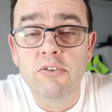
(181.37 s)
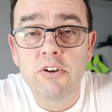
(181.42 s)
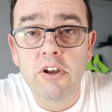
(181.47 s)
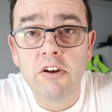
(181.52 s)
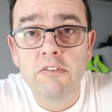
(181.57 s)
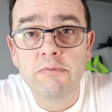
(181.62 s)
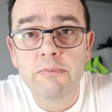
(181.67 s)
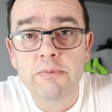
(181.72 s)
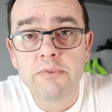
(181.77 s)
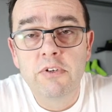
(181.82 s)
all
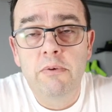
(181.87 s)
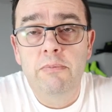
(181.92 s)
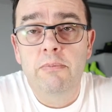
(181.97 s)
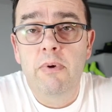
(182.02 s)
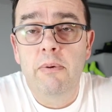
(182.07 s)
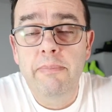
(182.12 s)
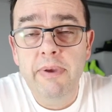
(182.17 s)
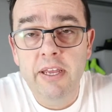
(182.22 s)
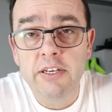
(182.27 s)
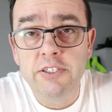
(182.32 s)
over the top of
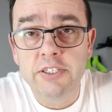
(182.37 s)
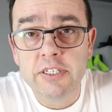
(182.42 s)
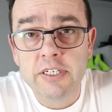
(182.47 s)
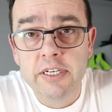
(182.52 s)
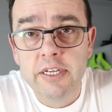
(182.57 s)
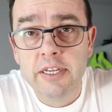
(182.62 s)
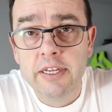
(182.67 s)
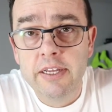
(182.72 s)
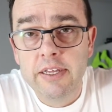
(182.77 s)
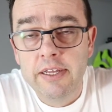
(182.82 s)
my bench.
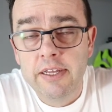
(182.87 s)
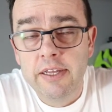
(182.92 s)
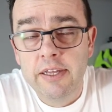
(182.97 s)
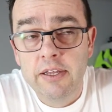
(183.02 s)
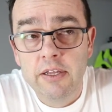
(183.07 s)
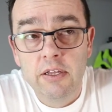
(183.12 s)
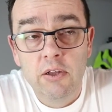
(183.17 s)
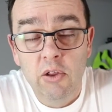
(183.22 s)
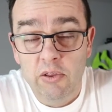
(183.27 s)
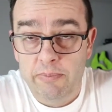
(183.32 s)

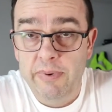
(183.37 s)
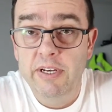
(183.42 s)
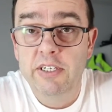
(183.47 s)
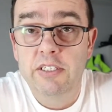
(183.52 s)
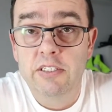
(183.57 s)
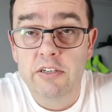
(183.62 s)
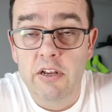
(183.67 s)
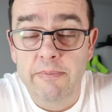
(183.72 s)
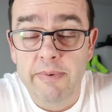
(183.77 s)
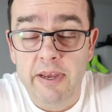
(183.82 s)
All the
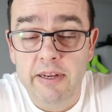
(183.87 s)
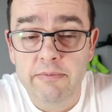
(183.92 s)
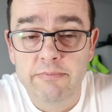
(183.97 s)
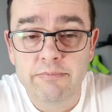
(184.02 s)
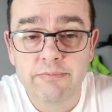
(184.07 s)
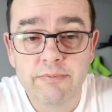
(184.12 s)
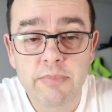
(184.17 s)
benches I made.